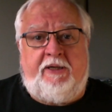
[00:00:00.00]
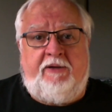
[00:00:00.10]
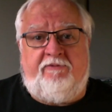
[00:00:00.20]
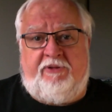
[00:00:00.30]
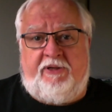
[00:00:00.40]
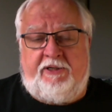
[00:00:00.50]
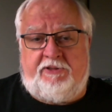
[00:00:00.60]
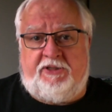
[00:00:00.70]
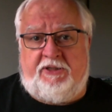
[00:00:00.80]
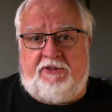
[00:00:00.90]
Again, for the
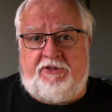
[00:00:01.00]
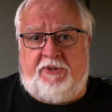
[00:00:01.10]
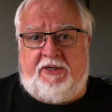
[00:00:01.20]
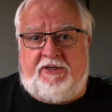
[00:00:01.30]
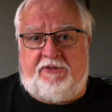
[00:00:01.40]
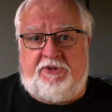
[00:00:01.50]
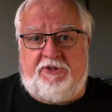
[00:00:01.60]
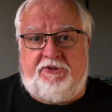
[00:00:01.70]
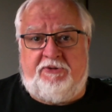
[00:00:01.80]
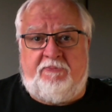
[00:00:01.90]
exercise, I'm going to
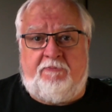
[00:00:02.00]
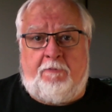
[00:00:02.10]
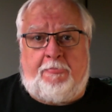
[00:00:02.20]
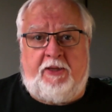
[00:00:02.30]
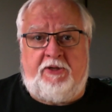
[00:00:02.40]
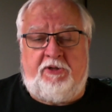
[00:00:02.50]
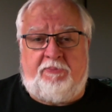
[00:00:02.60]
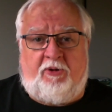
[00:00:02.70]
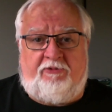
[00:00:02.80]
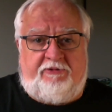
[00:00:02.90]
assume that your
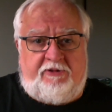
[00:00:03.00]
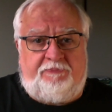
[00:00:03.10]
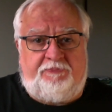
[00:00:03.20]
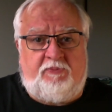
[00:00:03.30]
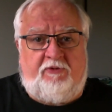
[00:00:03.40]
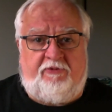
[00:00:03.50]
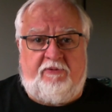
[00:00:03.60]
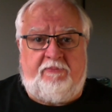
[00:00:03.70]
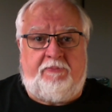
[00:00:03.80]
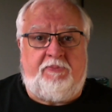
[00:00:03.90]
profit
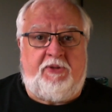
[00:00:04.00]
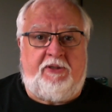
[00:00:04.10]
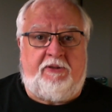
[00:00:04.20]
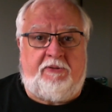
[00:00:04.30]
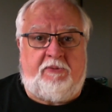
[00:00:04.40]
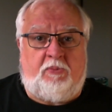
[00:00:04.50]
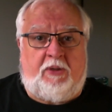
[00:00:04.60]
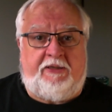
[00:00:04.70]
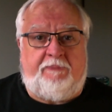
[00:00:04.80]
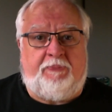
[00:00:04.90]
from year
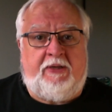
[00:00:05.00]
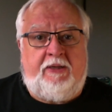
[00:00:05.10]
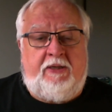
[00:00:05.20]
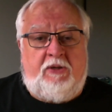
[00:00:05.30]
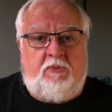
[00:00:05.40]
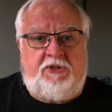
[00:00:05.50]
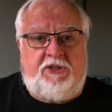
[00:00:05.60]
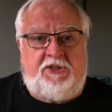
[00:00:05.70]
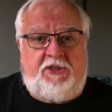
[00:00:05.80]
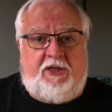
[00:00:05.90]
one was
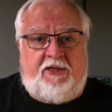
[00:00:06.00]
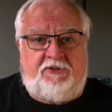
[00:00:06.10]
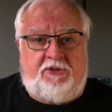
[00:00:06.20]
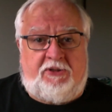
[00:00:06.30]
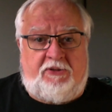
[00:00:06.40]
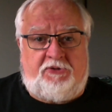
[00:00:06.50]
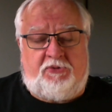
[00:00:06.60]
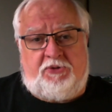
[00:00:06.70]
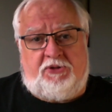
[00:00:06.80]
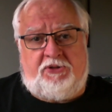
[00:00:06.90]

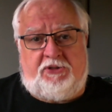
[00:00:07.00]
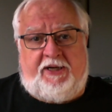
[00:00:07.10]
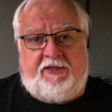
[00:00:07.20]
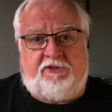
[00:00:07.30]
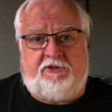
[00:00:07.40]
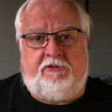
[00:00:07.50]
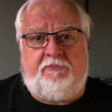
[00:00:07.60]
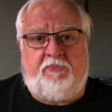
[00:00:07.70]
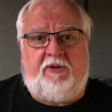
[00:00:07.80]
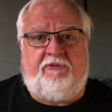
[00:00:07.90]
$60,000, which is a
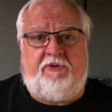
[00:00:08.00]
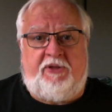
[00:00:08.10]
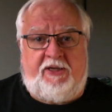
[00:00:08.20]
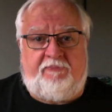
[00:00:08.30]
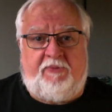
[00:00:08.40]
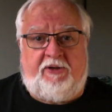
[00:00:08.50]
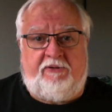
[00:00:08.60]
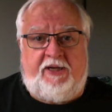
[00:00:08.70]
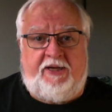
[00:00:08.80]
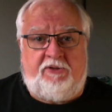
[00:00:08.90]
tax for the
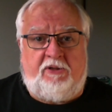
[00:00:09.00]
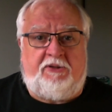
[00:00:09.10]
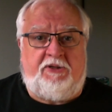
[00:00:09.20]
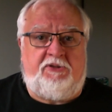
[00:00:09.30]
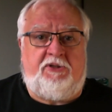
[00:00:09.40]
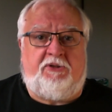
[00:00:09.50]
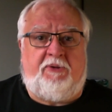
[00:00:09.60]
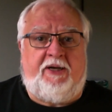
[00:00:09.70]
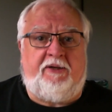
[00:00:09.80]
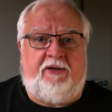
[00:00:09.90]
annualised is
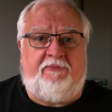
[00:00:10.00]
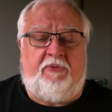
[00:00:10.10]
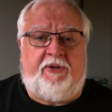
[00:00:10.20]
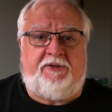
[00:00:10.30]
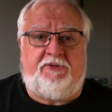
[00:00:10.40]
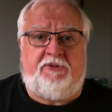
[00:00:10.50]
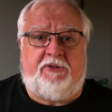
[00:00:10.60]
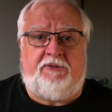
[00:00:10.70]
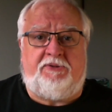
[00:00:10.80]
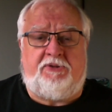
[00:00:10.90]
around
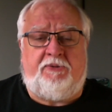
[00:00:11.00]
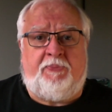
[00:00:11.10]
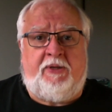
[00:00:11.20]
$11,000.